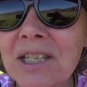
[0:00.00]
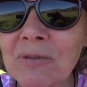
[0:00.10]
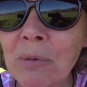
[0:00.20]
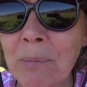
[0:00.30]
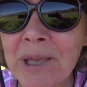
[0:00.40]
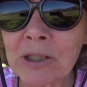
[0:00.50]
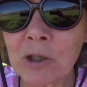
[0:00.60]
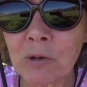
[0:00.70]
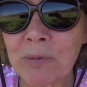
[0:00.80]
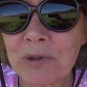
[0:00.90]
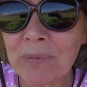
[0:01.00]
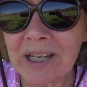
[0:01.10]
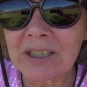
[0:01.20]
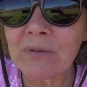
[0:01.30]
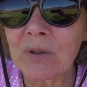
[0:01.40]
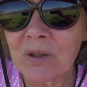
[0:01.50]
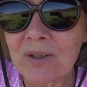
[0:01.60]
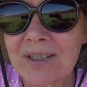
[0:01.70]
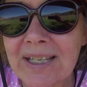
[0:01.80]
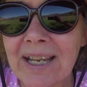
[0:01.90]
so from a medical perspective, you
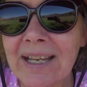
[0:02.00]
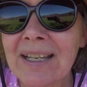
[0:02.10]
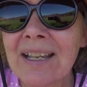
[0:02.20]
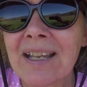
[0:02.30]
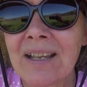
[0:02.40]
could say